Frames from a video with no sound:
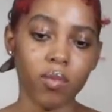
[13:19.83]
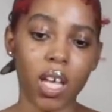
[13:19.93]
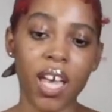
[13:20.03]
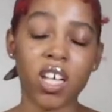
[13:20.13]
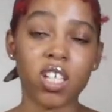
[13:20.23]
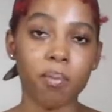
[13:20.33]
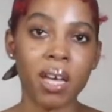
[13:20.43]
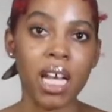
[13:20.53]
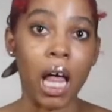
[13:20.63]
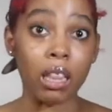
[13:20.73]
it could have
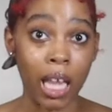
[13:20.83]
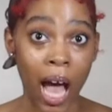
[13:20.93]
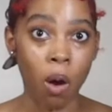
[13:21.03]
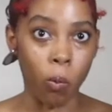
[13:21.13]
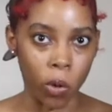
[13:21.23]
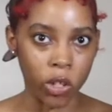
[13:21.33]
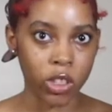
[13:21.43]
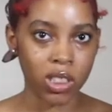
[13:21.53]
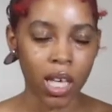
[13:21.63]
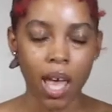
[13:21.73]
been a lot
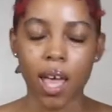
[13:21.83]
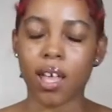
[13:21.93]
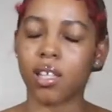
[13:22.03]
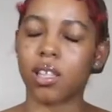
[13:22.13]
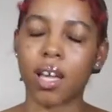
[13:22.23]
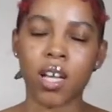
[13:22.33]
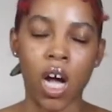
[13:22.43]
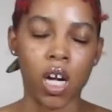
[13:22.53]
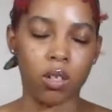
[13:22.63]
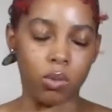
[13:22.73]
worse, and thank
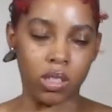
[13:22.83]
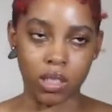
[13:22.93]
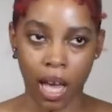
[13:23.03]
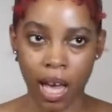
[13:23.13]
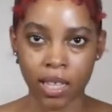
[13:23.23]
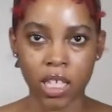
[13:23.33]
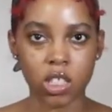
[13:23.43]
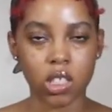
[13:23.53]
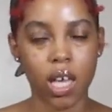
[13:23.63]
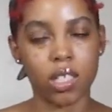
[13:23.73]
God it was not. They
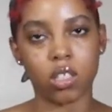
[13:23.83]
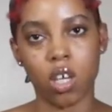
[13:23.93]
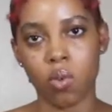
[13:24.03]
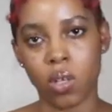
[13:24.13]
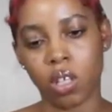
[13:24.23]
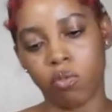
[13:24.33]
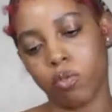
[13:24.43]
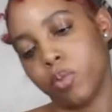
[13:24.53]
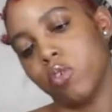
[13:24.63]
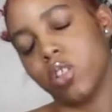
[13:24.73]
just had to go in and
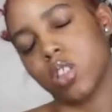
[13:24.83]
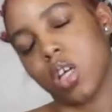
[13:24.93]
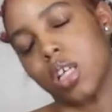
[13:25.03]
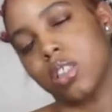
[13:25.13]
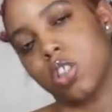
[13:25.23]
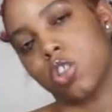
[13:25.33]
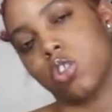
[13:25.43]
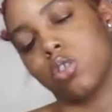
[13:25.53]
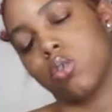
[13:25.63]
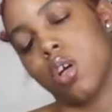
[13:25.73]
remove the scar
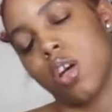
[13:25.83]
tissue.